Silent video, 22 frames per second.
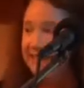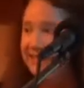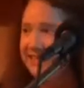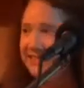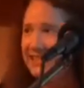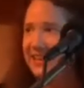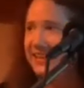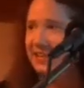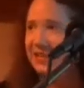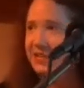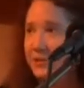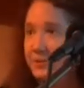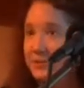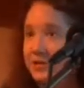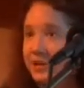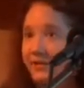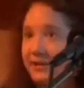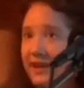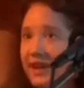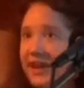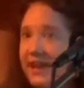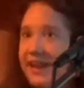See the ships
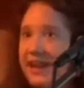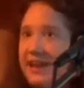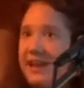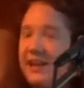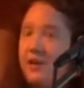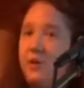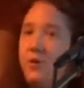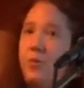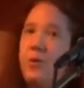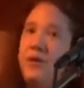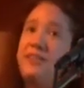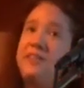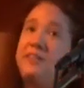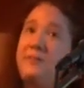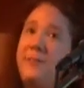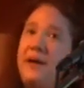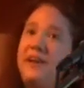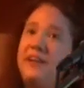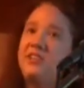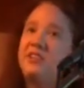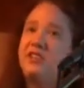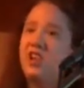all laden with
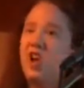Spanish